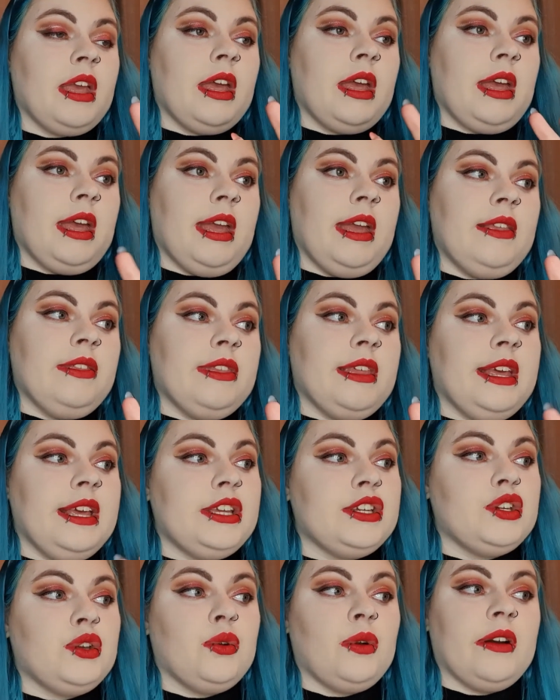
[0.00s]
In
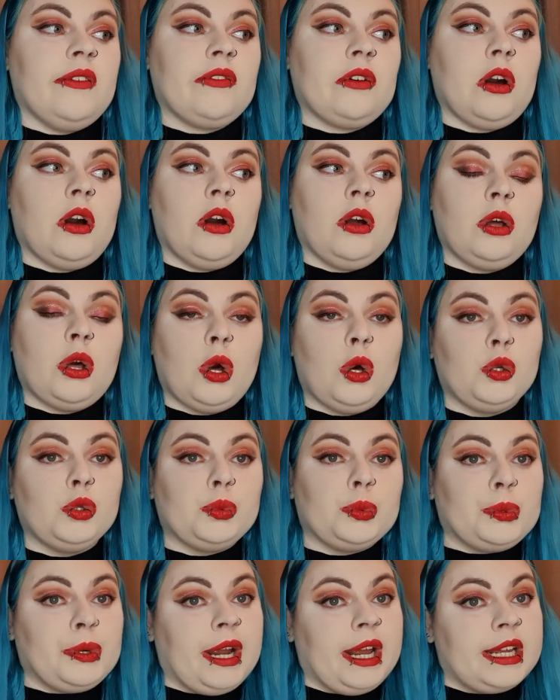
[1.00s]
this, you have got
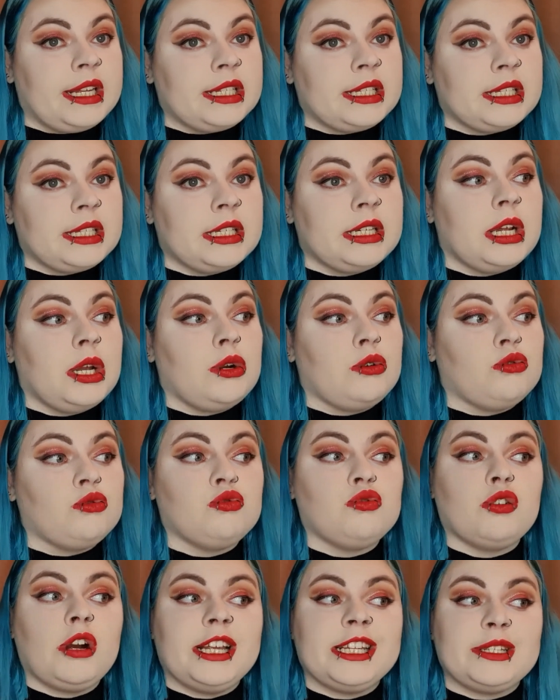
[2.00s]
cold pressed
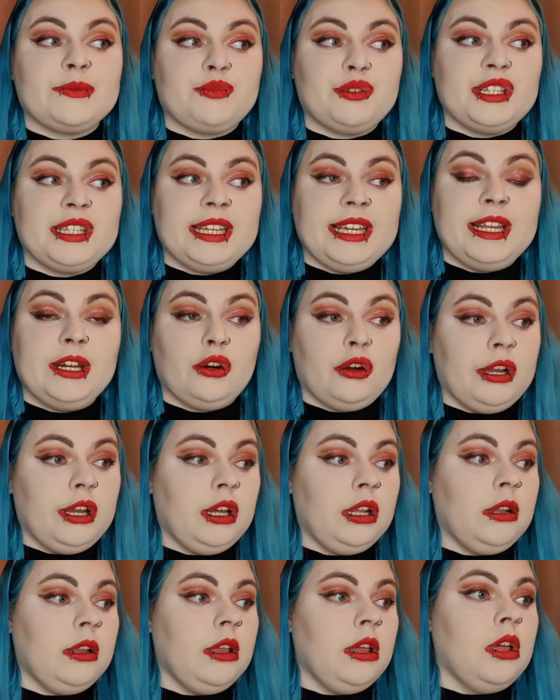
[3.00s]
raspberry seed
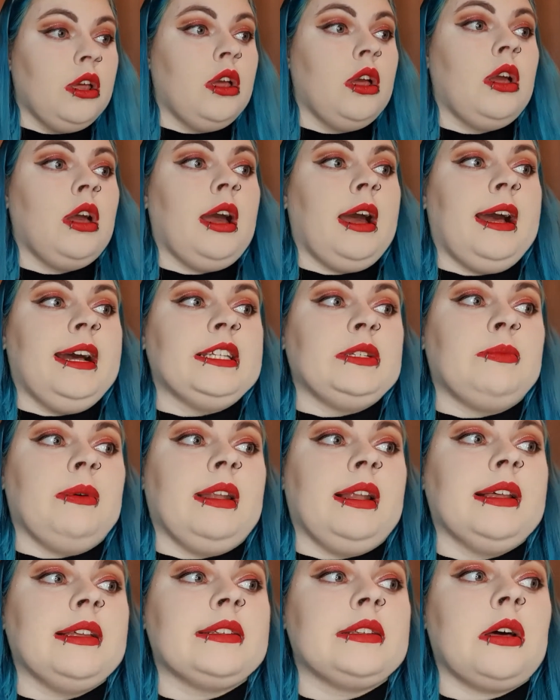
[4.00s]
oil, as
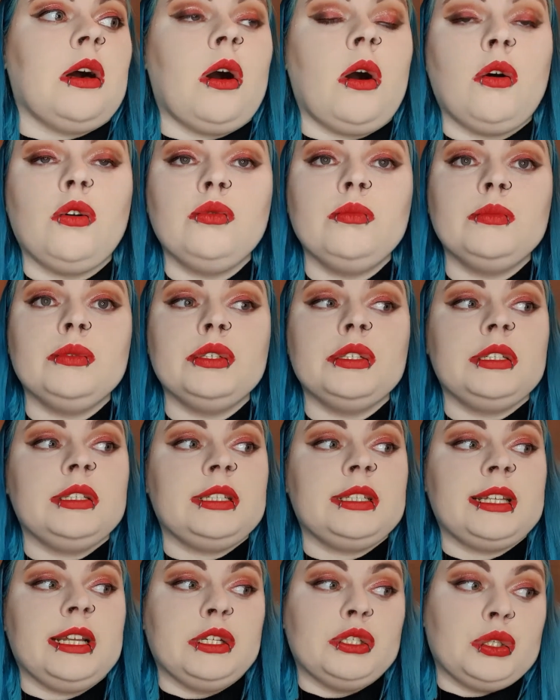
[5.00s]
well as almond
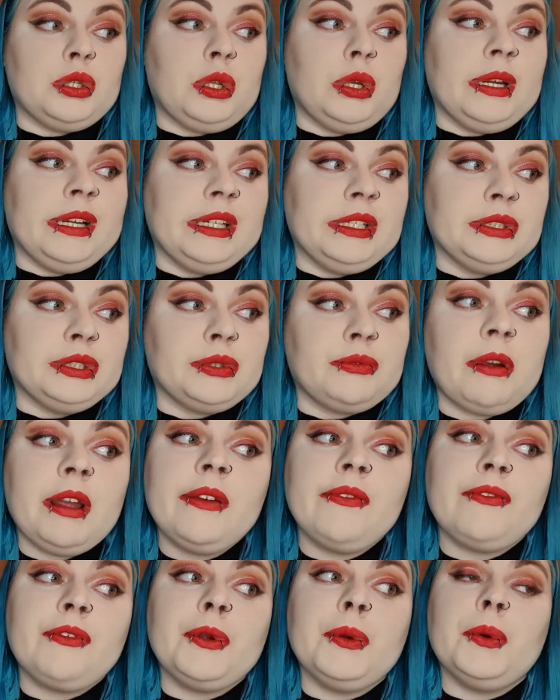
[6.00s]
essential oils,
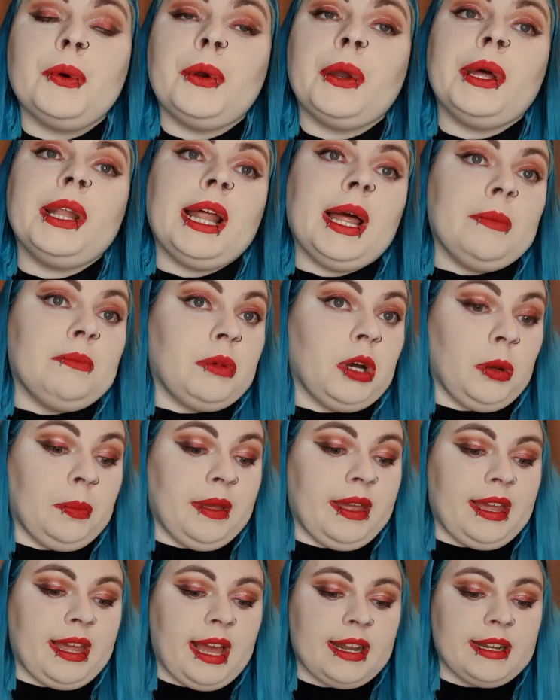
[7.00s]
grapefruit oil, and
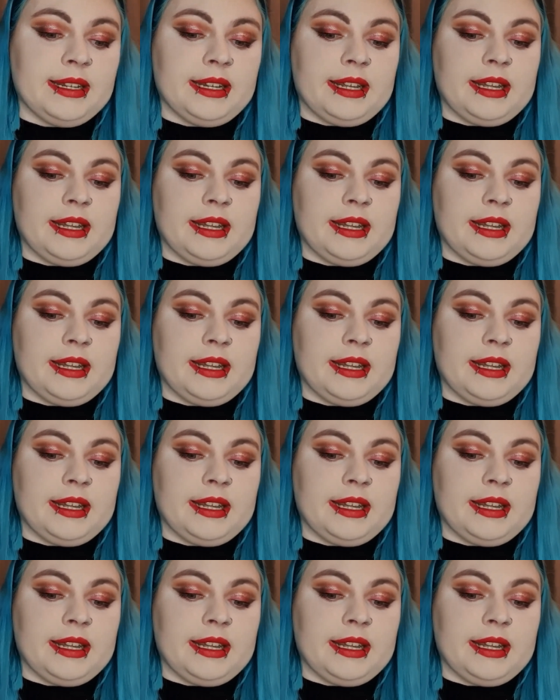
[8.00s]
popping candy.